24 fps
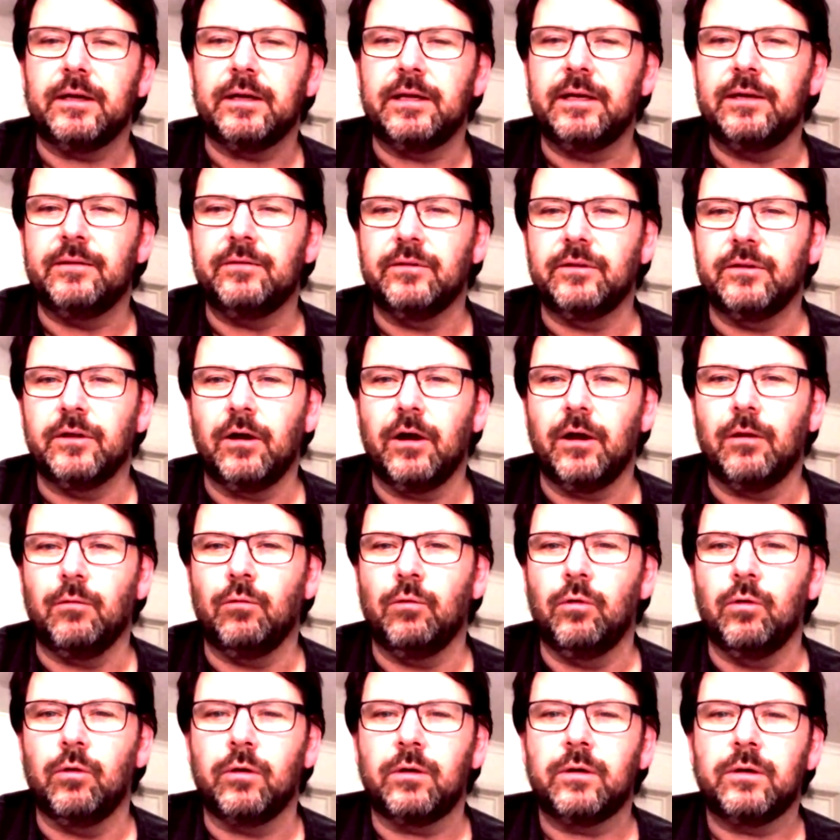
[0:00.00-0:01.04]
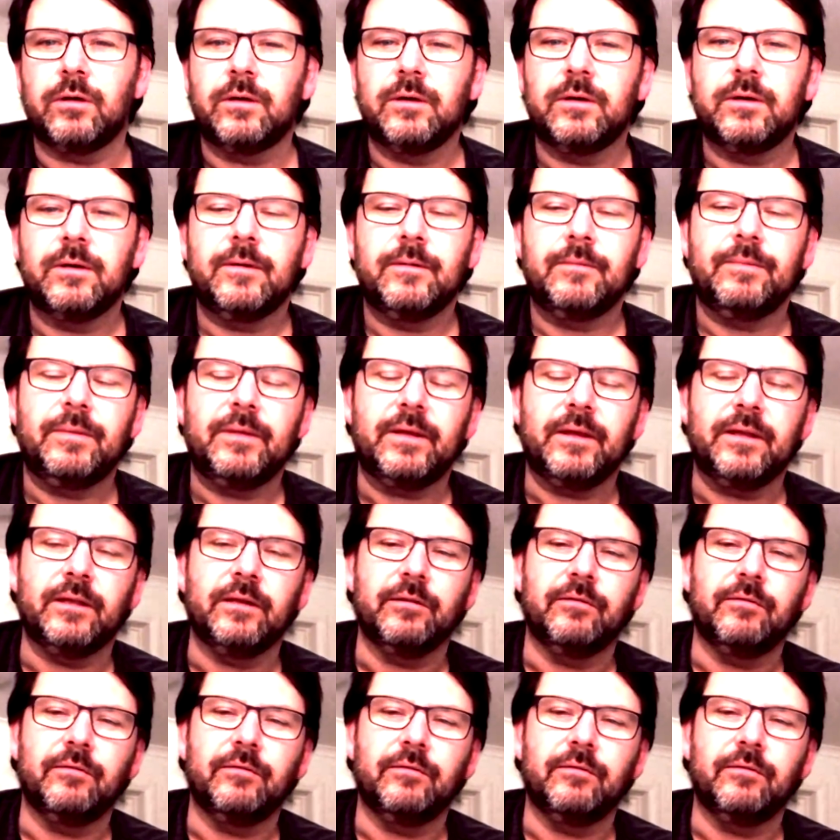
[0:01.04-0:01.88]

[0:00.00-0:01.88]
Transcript: Even though I walk in